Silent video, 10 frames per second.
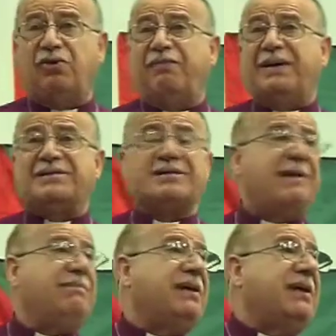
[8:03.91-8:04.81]
of
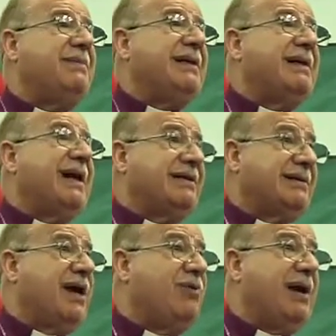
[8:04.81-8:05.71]
Palestine becoming like
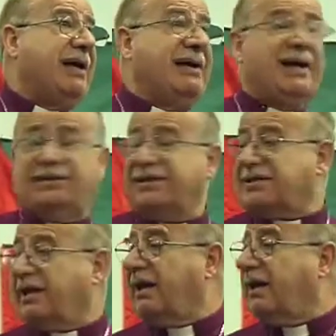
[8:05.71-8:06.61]
Taiwan and
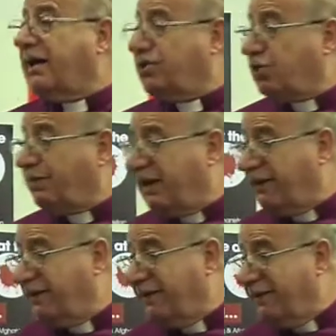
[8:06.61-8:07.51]
Israel like Japan.